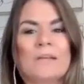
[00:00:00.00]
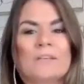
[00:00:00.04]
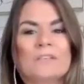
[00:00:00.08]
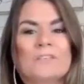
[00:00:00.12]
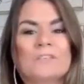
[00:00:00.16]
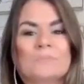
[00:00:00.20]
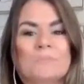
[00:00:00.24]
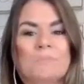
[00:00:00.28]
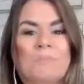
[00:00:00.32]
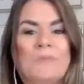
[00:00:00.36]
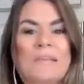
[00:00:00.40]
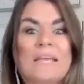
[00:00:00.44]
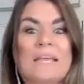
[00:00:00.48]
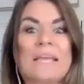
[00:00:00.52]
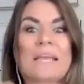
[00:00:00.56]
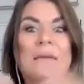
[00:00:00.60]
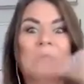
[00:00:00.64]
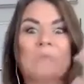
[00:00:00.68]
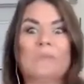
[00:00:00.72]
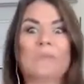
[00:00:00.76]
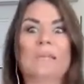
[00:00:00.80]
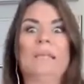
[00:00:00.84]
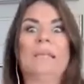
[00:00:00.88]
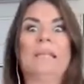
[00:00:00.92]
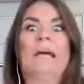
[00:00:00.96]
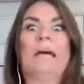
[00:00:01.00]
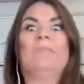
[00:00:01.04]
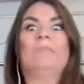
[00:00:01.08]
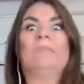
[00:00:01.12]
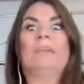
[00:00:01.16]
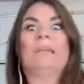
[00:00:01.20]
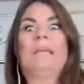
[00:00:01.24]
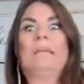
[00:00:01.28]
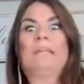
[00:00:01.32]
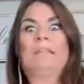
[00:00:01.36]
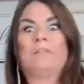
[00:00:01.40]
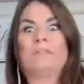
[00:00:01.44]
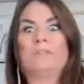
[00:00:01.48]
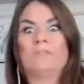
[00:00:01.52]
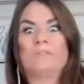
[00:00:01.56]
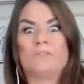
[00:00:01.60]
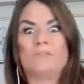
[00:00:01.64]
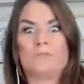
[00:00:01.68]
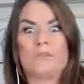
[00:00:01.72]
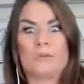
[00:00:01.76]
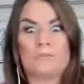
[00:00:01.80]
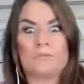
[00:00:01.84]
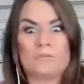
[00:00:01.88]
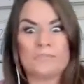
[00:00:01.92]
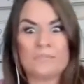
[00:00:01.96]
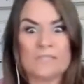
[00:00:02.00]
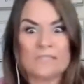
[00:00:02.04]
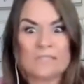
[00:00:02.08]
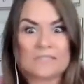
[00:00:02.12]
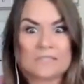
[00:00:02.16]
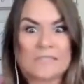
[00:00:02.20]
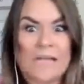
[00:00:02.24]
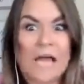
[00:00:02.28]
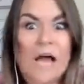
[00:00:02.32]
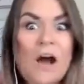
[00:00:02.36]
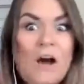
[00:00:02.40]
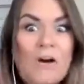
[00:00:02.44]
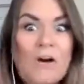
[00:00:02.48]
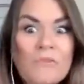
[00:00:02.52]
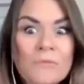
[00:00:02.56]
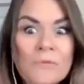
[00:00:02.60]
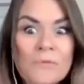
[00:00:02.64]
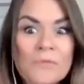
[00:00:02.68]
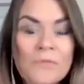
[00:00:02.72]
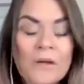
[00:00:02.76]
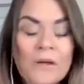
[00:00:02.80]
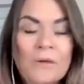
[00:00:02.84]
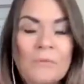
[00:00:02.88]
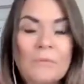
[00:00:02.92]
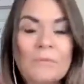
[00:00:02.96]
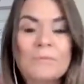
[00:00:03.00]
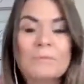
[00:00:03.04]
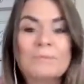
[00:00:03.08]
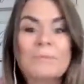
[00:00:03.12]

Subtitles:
just being able to navigate the disruption itself without